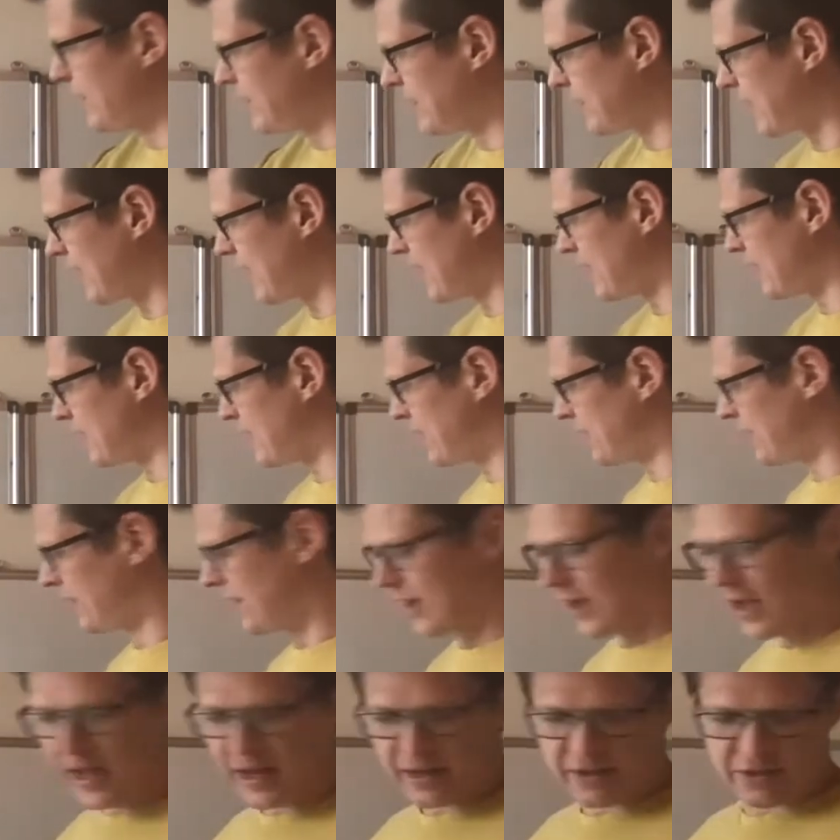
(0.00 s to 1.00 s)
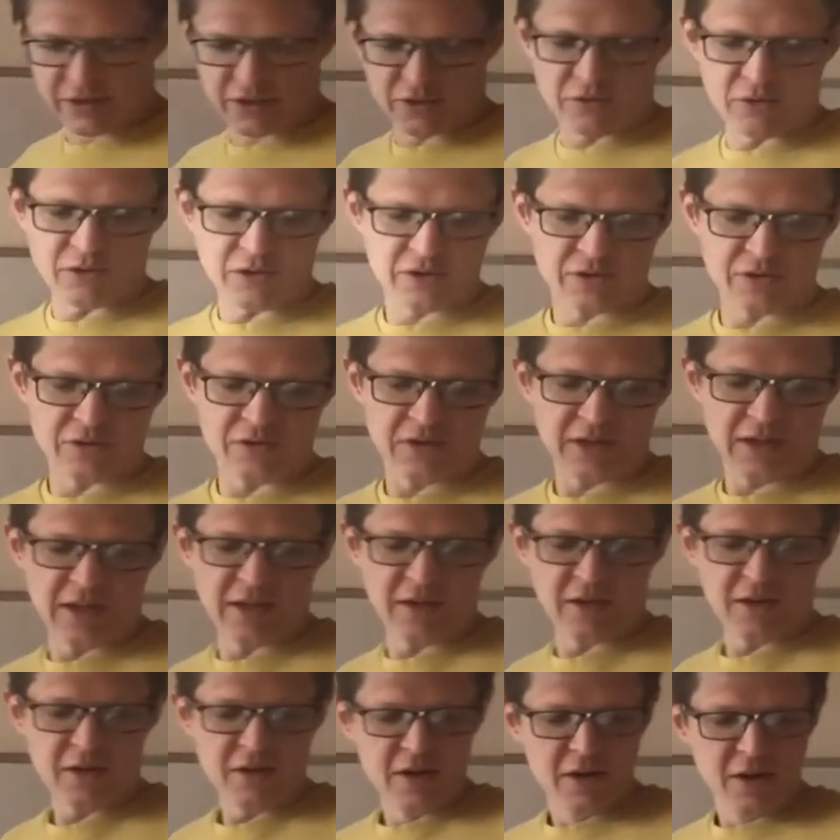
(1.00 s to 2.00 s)
guys act across onto
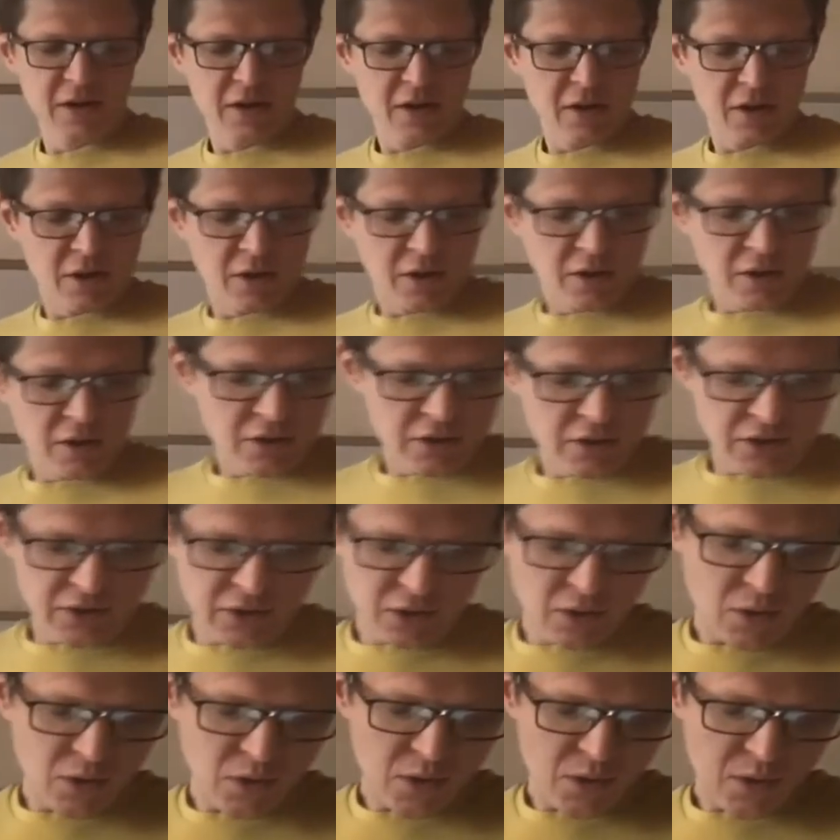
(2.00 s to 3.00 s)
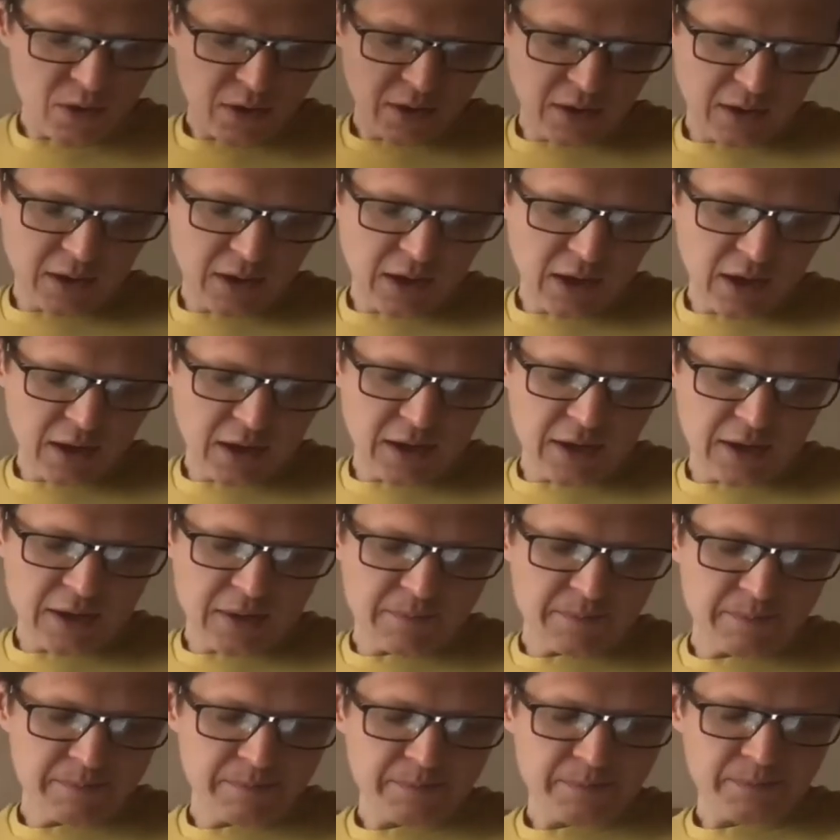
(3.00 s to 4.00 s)
here. So
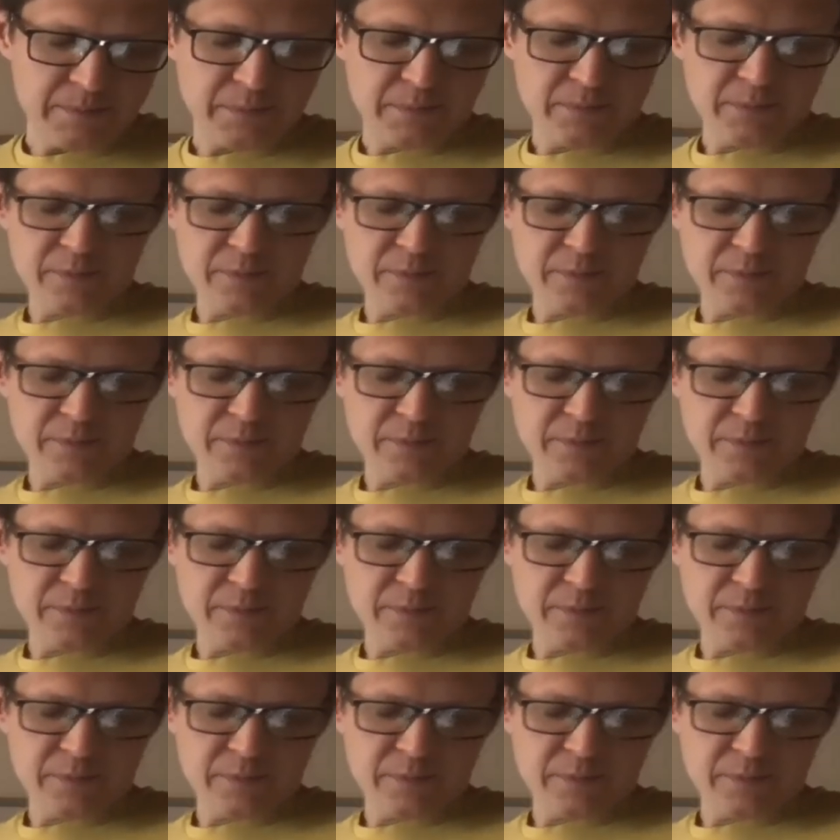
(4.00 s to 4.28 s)
to